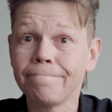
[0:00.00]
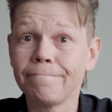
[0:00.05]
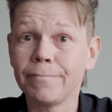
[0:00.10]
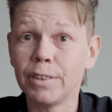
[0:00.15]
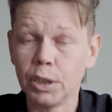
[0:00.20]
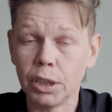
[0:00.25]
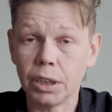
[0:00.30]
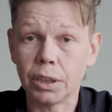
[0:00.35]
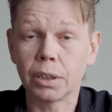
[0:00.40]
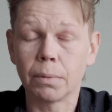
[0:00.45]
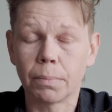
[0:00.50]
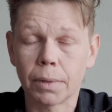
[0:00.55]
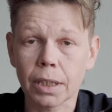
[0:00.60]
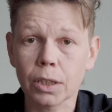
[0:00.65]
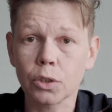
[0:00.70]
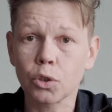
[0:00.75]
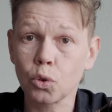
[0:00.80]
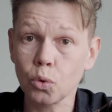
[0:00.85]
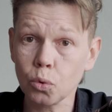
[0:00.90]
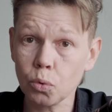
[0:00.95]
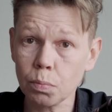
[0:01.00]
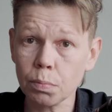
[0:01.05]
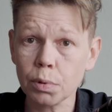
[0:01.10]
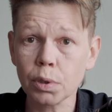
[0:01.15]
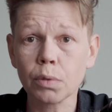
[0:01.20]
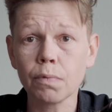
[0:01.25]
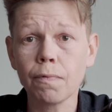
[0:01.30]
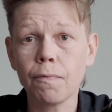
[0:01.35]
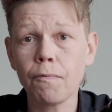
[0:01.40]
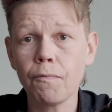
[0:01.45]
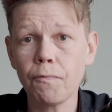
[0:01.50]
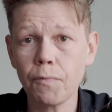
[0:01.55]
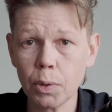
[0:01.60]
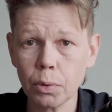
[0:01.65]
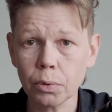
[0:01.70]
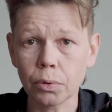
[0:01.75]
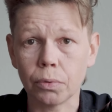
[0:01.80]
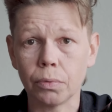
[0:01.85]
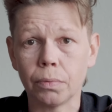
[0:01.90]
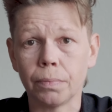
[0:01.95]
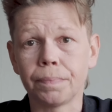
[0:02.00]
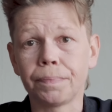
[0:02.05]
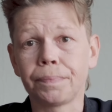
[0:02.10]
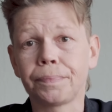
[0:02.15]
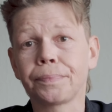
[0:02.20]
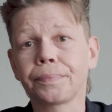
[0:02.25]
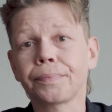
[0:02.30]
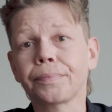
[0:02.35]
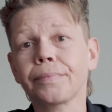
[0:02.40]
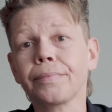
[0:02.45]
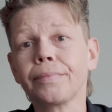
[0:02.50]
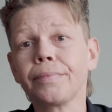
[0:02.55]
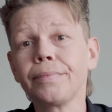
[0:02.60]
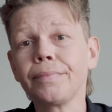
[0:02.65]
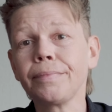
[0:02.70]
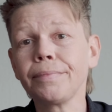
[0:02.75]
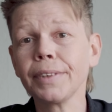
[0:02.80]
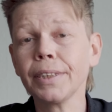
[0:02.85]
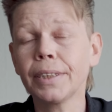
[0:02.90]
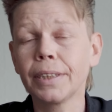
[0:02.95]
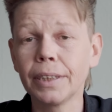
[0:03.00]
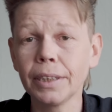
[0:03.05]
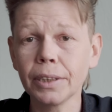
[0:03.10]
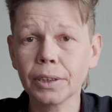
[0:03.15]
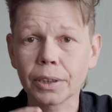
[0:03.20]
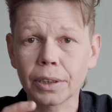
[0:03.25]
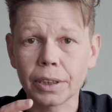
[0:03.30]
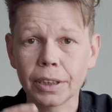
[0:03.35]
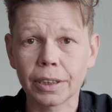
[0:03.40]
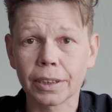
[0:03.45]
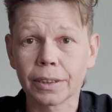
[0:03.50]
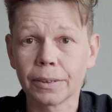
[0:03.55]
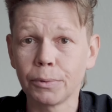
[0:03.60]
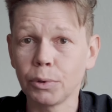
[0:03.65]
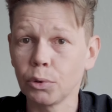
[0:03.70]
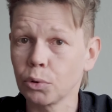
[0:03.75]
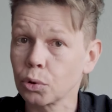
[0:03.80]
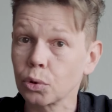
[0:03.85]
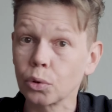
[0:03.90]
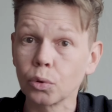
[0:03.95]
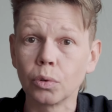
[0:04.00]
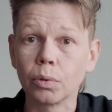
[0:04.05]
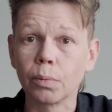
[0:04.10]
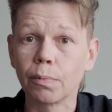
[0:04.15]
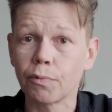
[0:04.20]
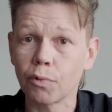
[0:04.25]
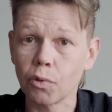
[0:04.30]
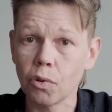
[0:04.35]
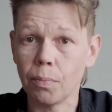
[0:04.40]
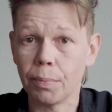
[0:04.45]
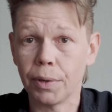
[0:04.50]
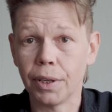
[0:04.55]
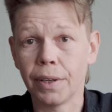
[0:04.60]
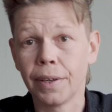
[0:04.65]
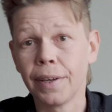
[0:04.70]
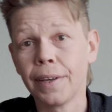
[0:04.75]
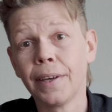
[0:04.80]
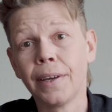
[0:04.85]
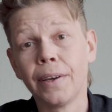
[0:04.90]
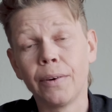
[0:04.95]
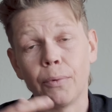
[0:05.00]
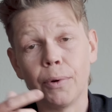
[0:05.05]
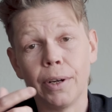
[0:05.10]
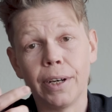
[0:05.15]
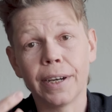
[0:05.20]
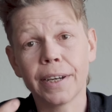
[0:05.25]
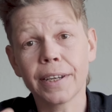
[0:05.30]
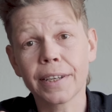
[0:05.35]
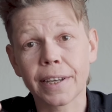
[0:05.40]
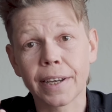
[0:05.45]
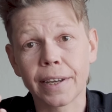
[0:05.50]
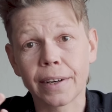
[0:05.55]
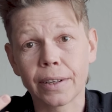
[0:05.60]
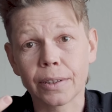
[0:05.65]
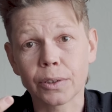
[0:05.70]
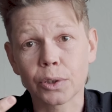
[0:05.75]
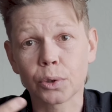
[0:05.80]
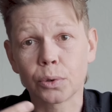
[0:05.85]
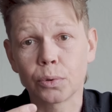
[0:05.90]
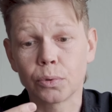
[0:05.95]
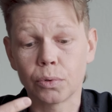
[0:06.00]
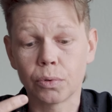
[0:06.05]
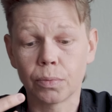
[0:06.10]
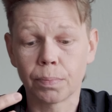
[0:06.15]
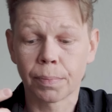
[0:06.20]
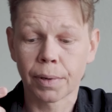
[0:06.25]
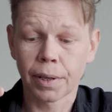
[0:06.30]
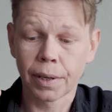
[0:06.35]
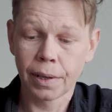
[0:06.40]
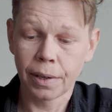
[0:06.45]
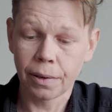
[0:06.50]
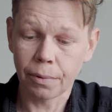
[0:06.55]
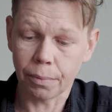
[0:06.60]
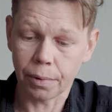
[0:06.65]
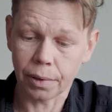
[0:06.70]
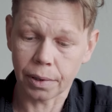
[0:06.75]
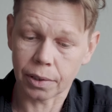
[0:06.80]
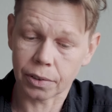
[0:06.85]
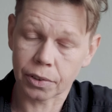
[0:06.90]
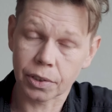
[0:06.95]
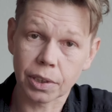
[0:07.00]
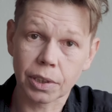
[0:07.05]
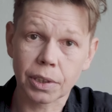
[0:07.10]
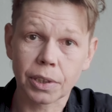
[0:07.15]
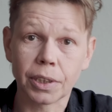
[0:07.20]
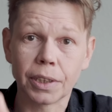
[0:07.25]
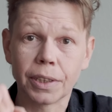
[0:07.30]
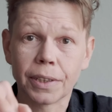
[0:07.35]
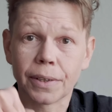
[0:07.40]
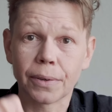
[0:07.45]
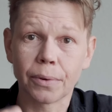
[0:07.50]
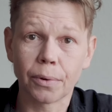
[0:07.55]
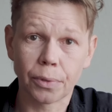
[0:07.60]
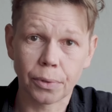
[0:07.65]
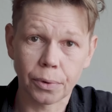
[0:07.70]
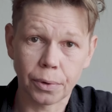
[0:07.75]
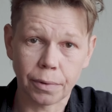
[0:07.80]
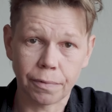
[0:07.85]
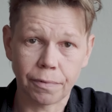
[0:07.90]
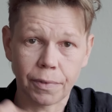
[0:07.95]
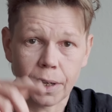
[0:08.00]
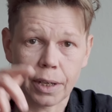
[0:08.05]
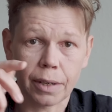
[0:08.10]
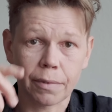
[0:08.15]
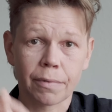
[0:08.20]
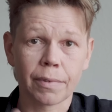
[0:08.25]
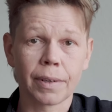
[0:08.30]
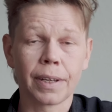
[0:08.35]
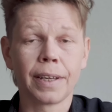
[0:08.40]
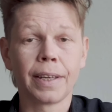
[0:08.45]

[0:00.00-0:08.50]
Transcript: you need something that zooms for you. This thing will zoom for me when I cannot zoom with the sixteen or thirty-five.